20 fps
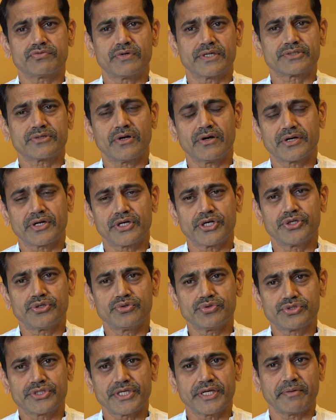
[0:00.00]
it was not
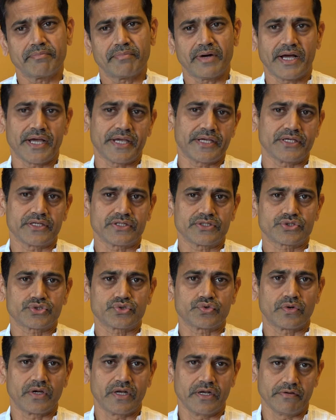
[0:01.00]
reducing my
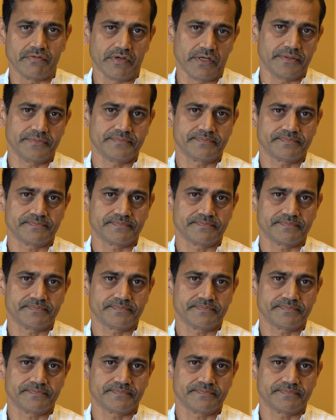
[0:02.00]
sugar level.